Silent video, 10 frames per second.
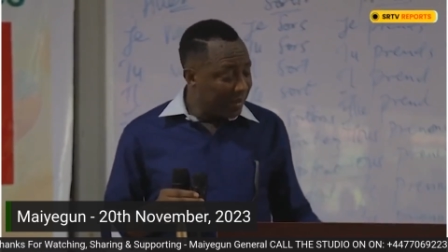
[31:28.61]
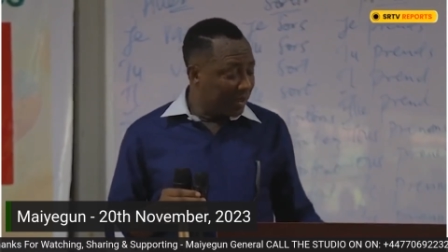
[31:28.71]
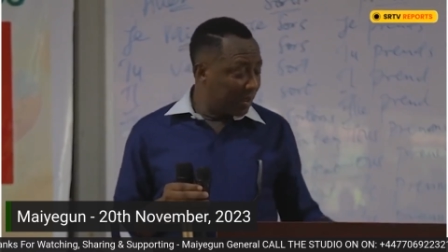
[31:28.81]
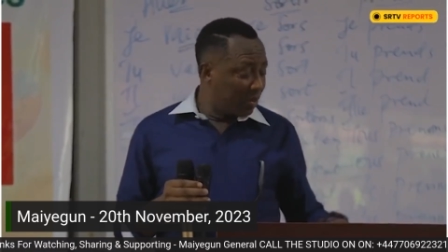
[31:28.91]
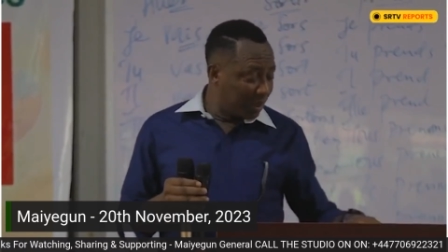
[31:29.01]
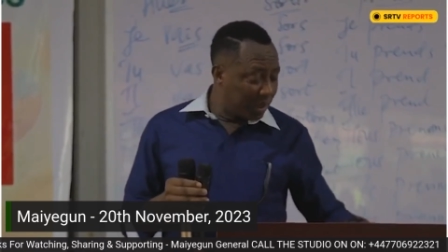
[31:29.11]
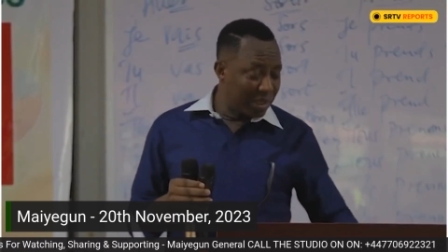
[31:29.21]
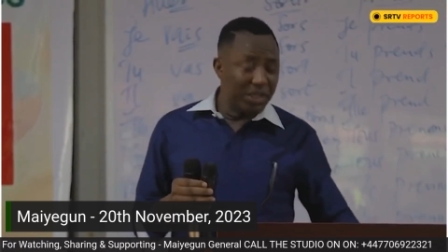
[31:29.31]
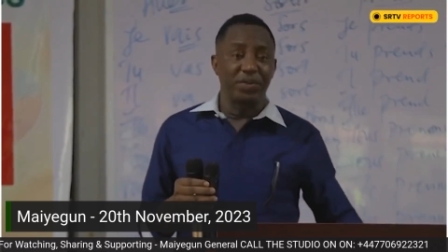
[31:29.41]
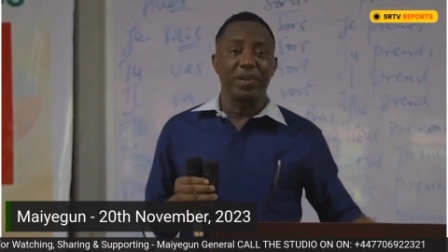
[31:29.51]
I said,
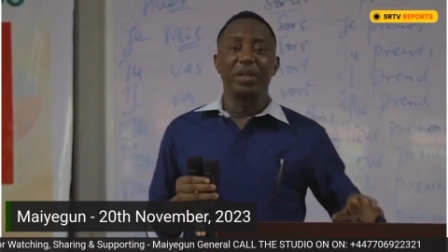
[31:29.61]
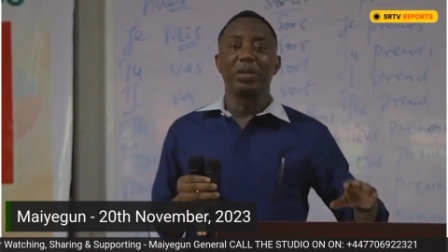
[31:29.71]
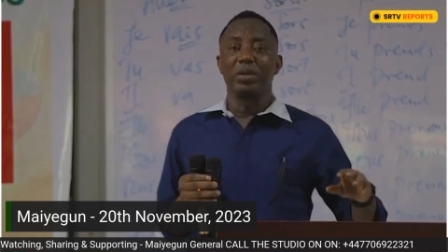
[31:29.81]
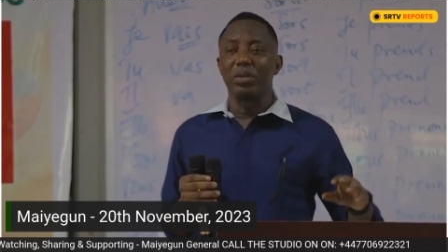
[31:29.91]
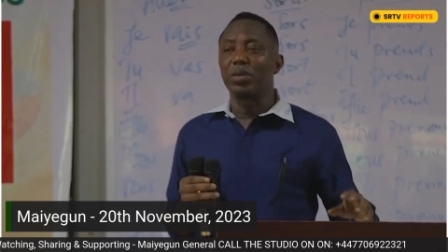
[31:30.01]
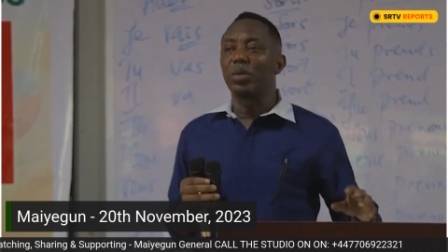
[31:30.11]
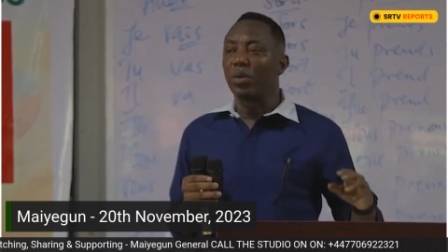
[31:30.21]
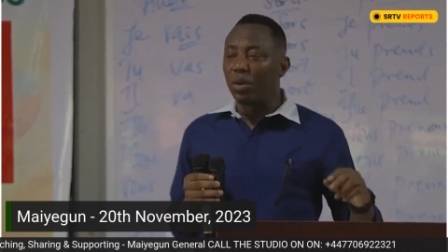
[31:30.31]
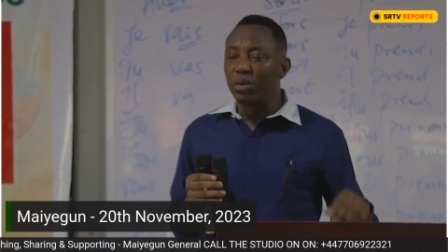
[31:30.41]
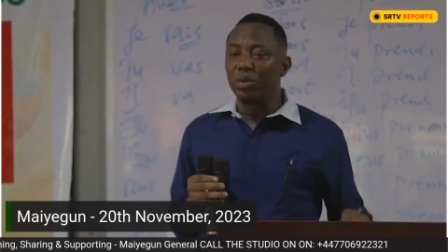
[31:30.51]
okay, that's very good.
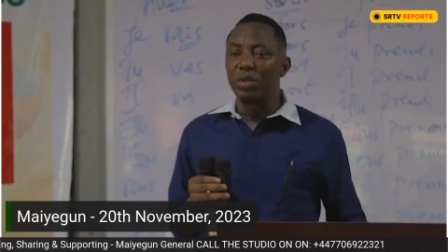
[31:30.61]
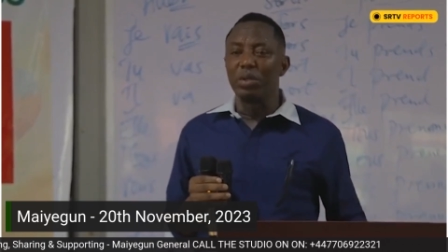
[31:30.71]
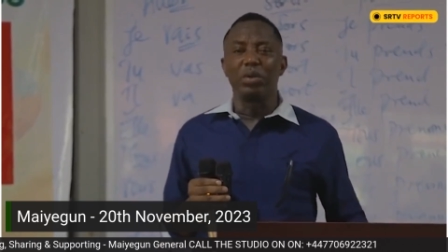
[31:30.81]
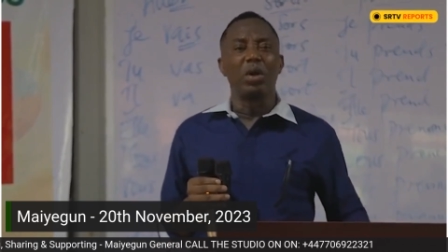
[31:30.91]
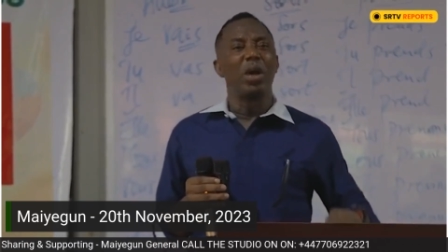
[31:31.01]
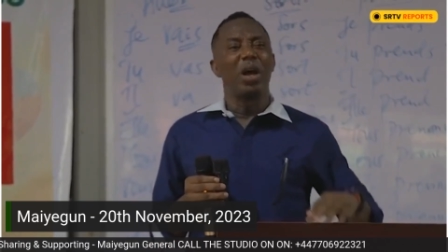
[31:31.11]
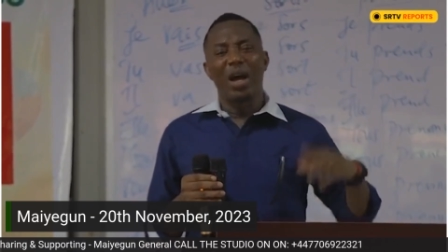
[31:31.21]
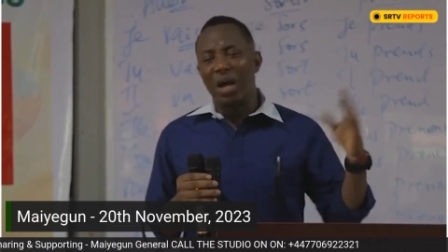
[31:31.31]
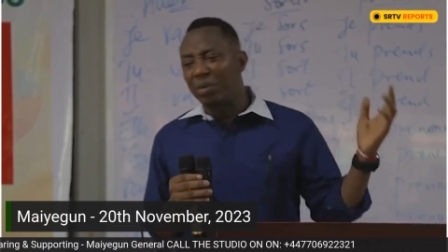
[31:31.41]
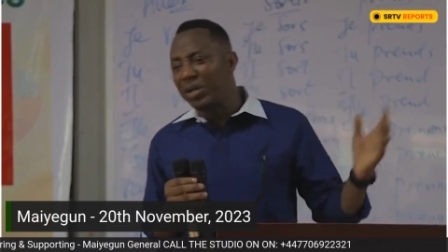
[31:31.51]
What do we do?
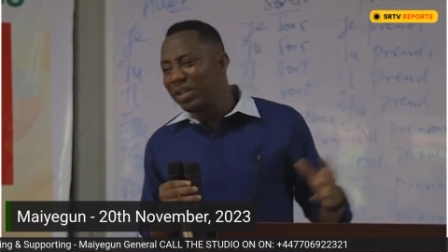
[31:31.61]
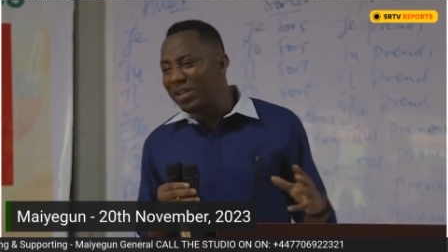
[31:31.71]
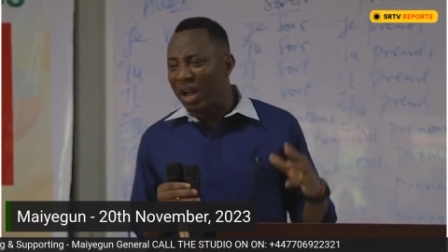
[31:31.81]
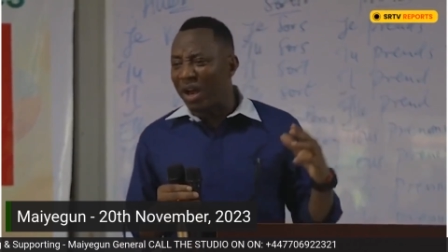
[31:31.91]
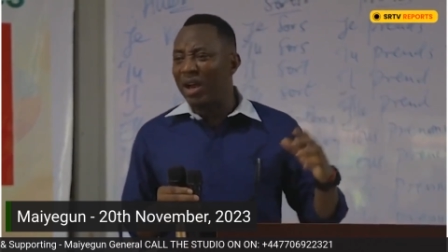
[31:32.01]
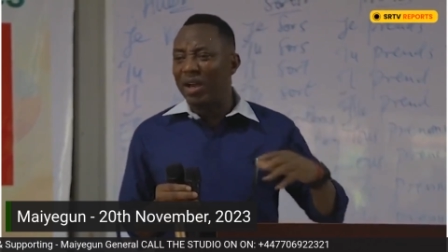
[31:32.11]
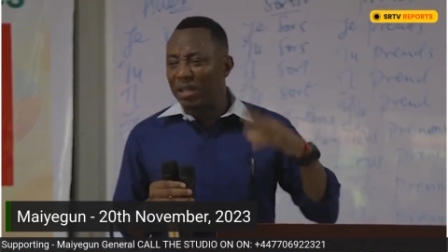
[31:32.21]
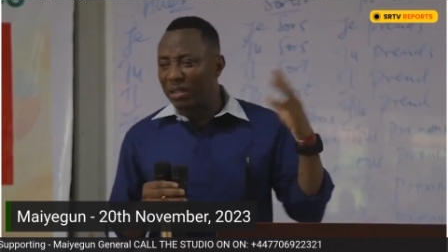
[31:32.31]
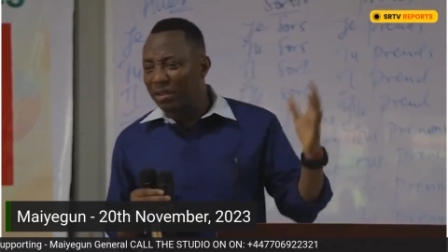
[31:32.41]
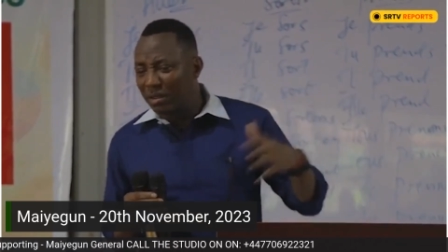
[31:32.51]
We need
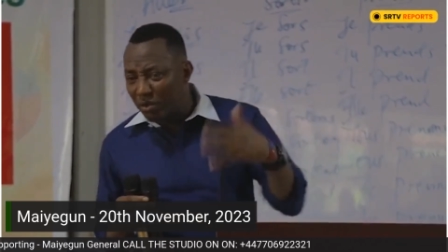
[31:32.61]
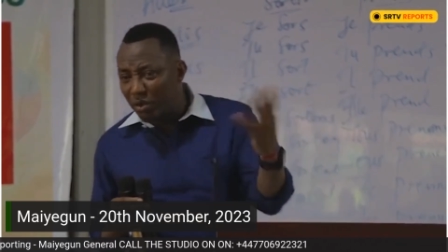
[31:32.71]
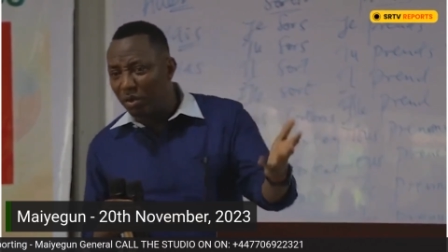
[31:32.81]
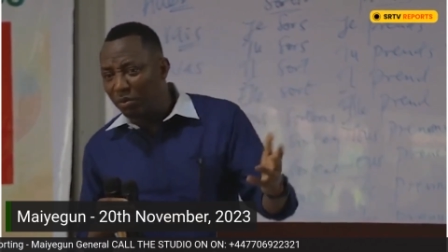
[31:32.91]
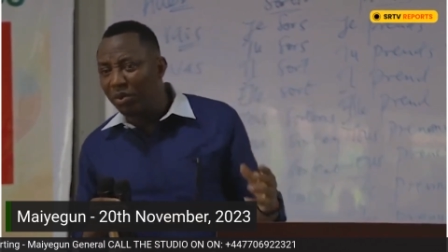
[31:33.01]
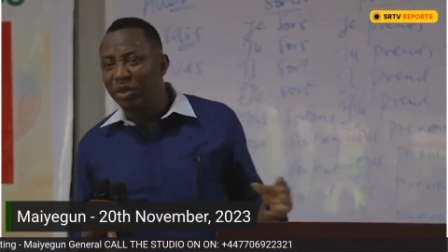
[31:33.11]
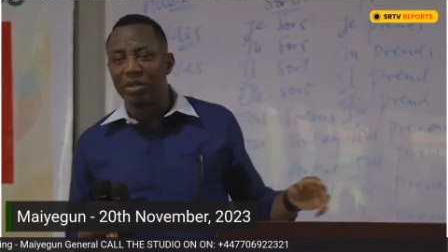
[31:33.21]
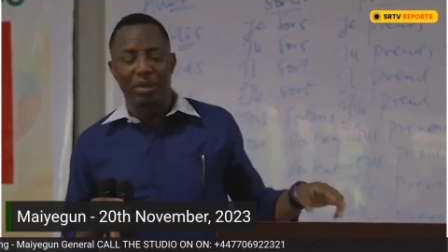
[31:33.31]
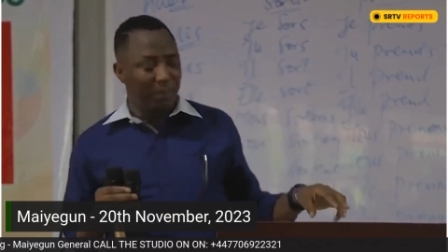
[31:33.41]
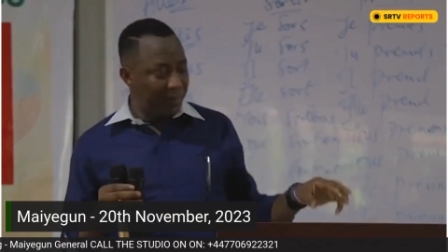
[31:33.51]
Sahara to blow
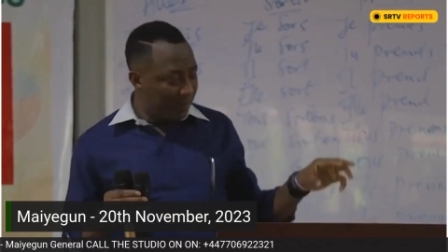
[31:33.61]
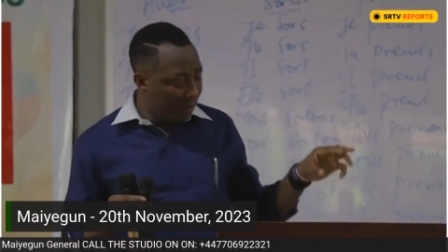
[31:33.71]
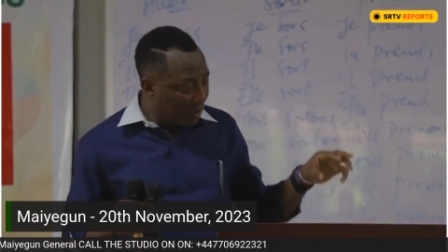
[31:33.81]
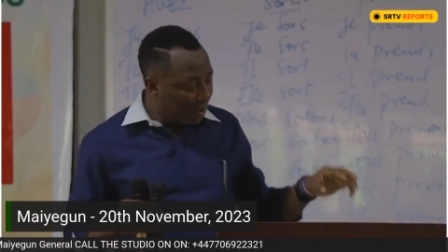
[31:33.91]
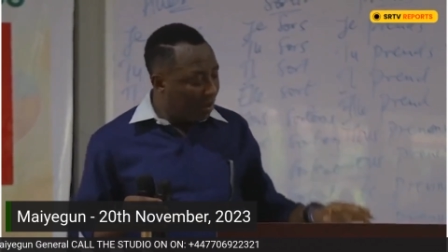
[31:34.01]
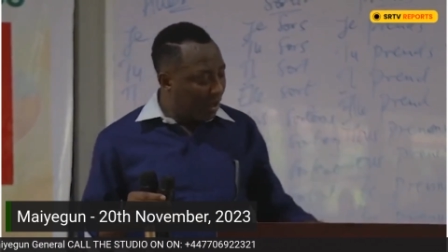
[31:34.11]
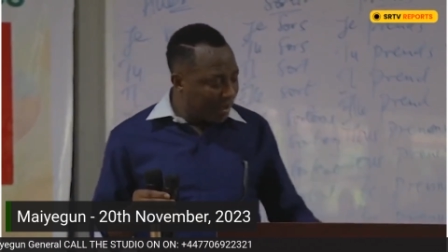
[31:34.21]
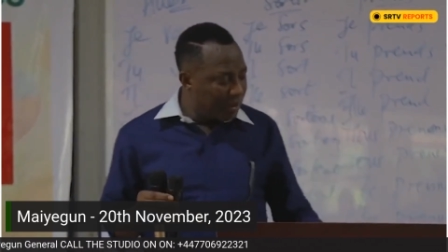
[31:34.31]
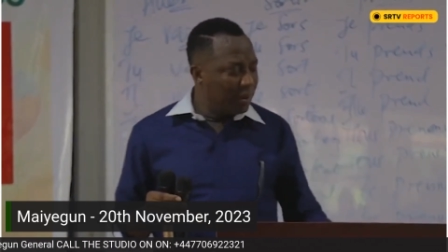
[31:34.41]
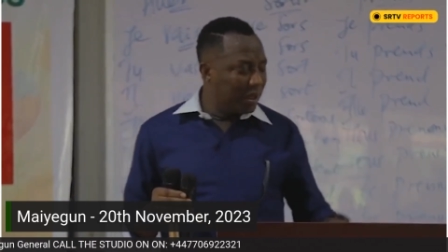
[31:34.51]
it up.
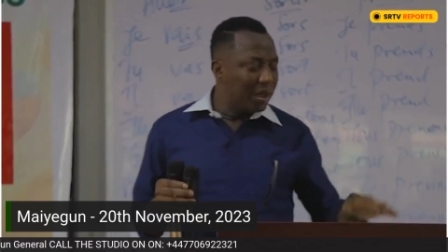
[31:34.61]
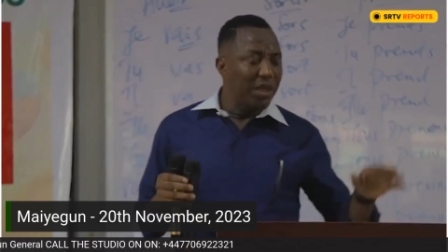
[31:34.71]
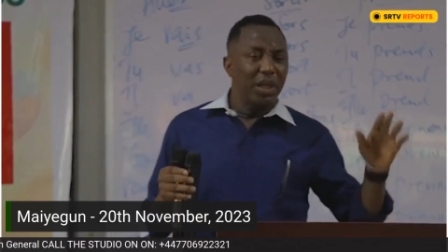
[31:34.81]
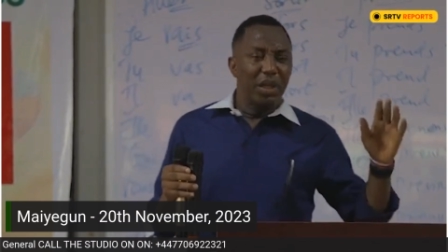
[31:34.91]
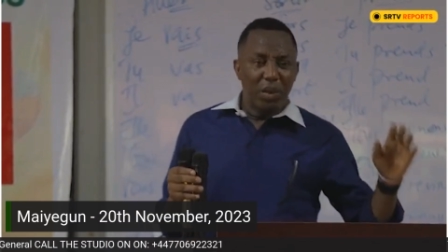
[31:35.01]
It's okay.